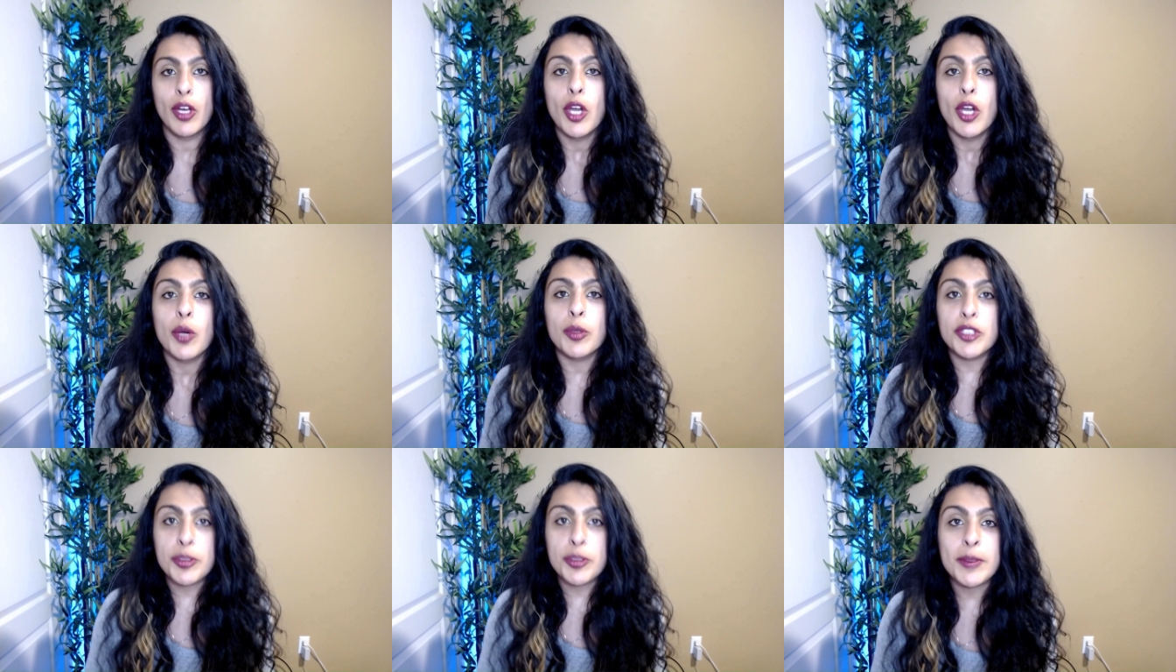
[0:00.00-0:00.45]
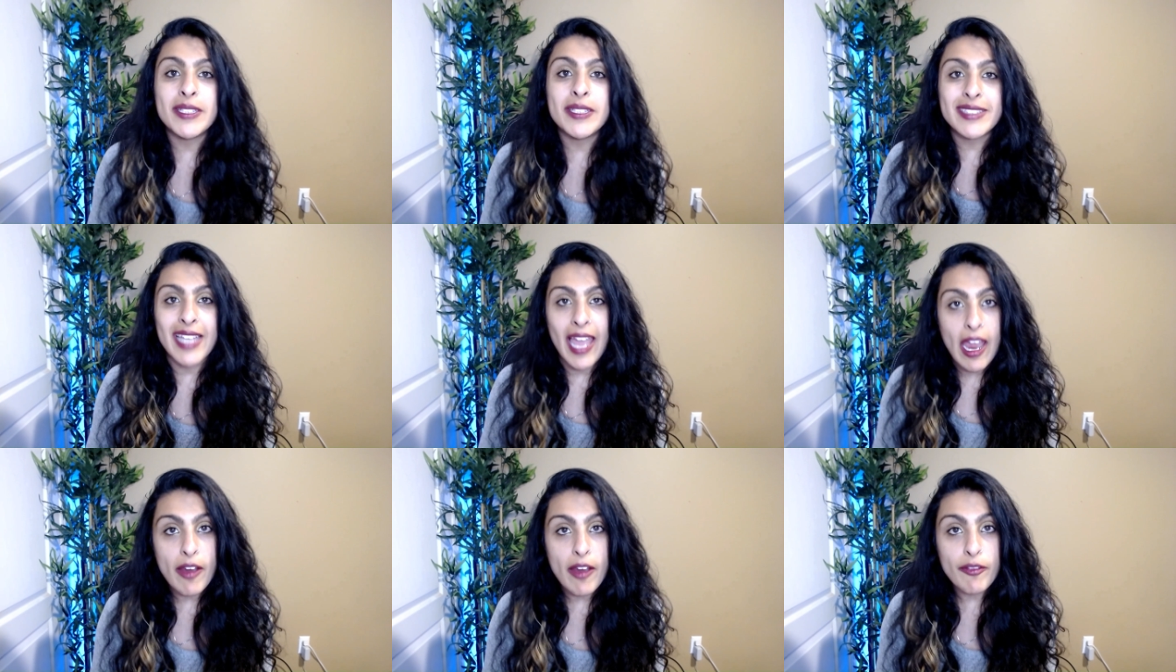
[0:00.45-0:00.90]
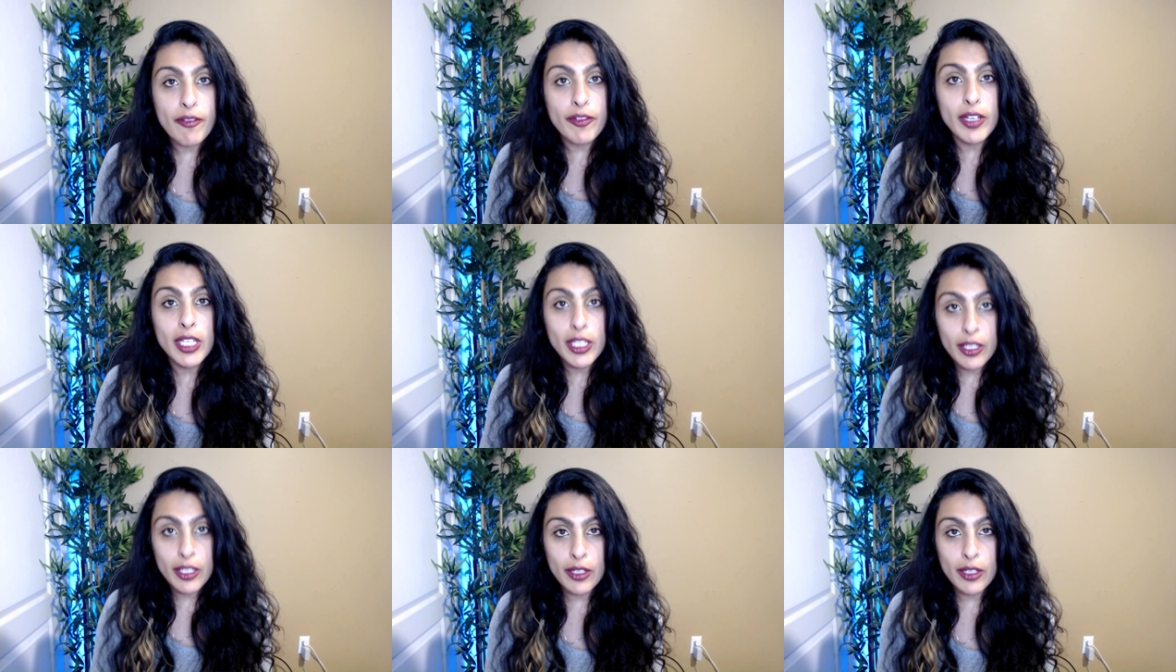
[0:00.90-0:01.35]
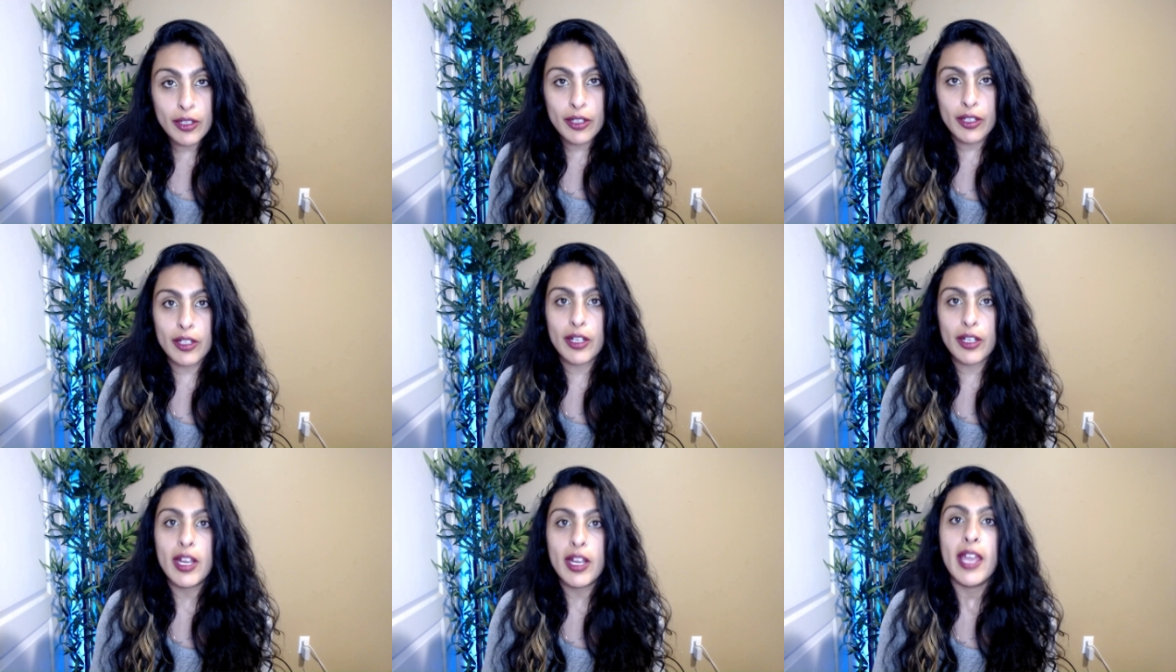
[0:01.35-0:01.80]
which means every
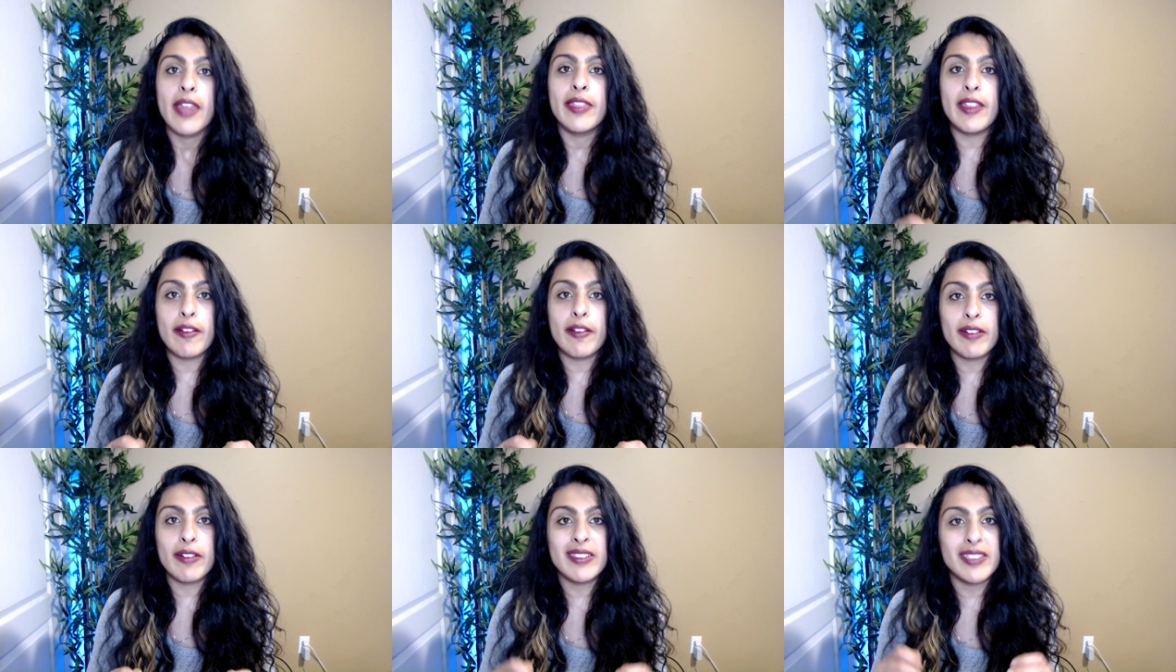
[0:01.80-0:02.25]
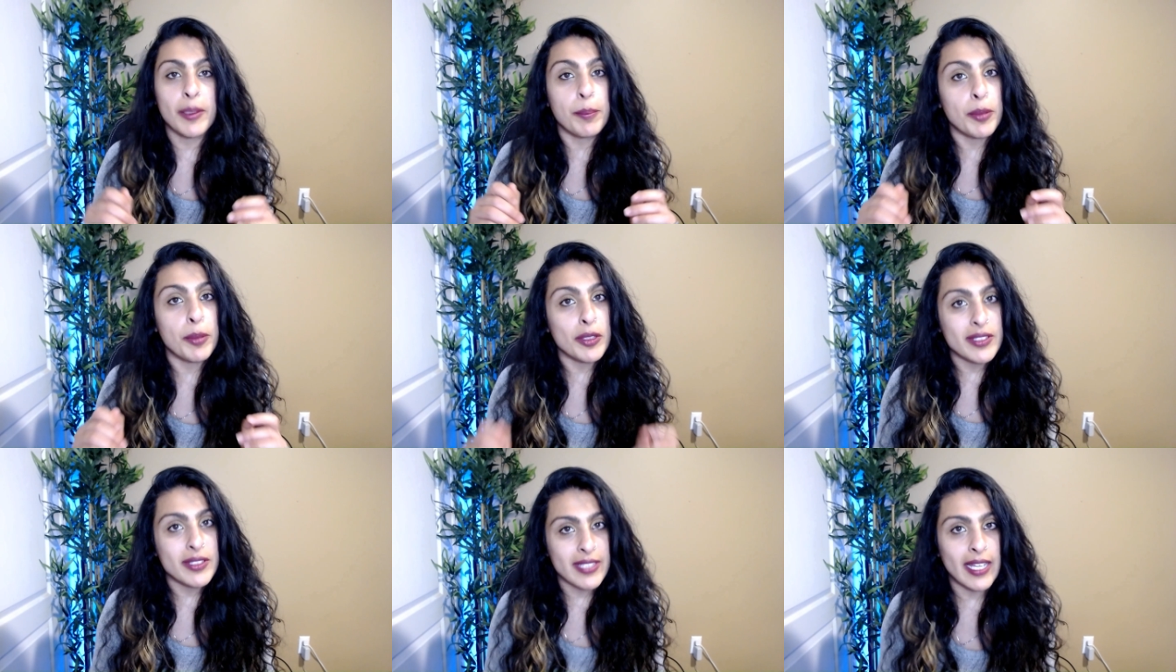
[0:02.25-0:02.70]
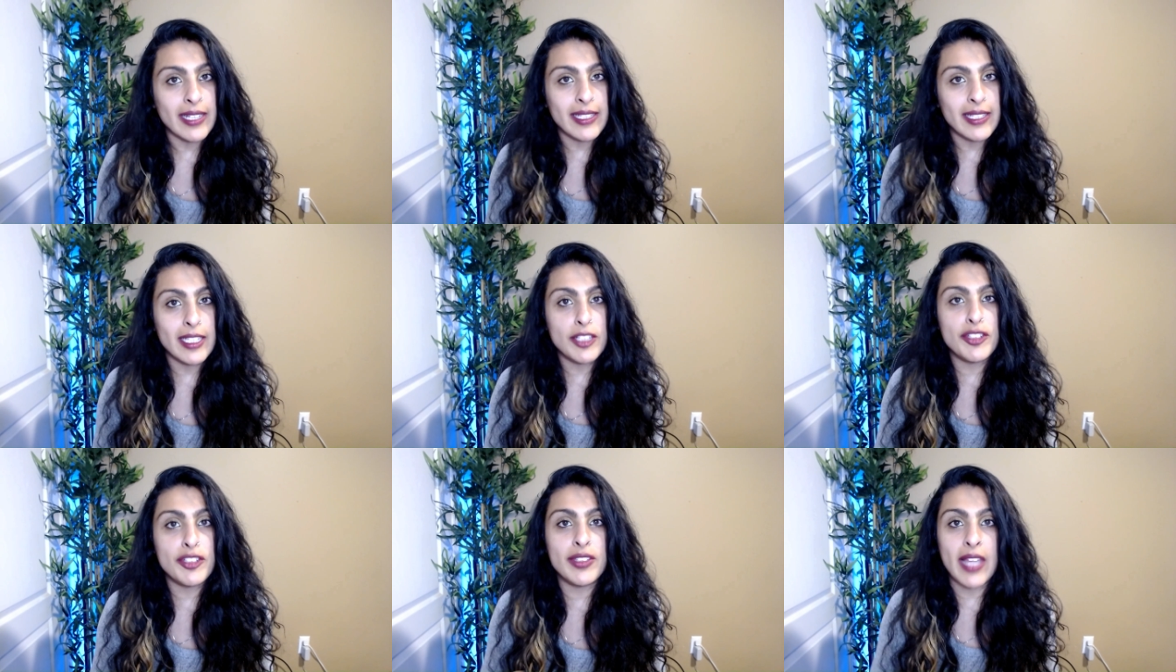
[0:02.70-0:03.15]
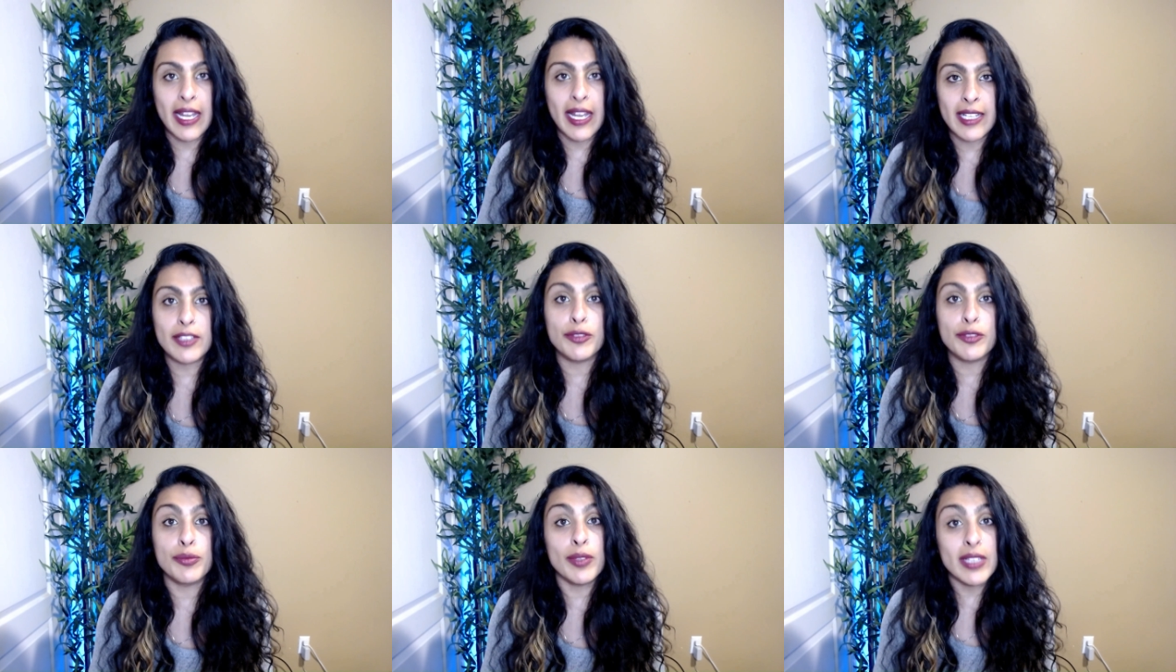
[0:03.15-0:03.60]
year there is a percentage that
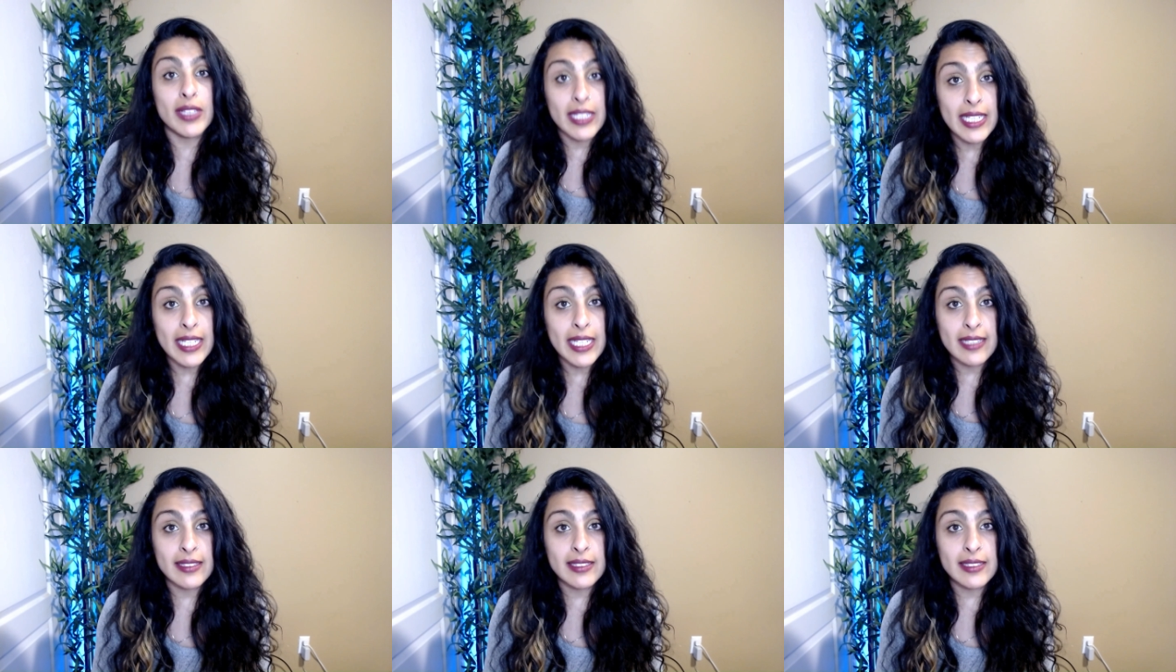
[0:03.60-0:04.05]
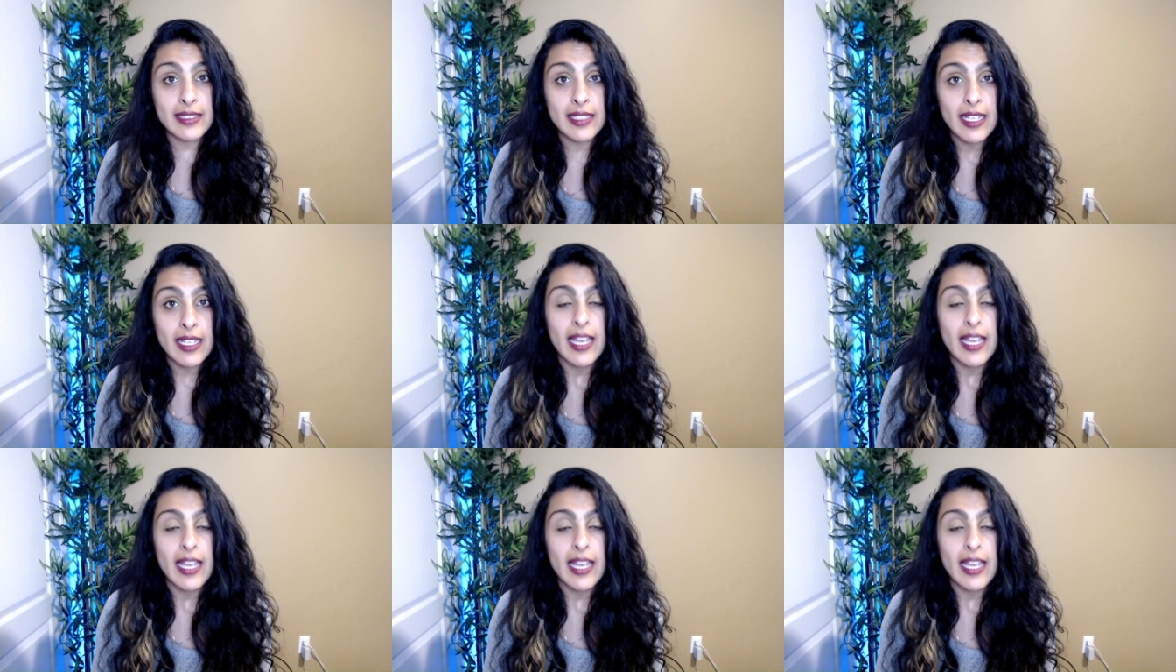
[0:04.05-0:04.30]
is released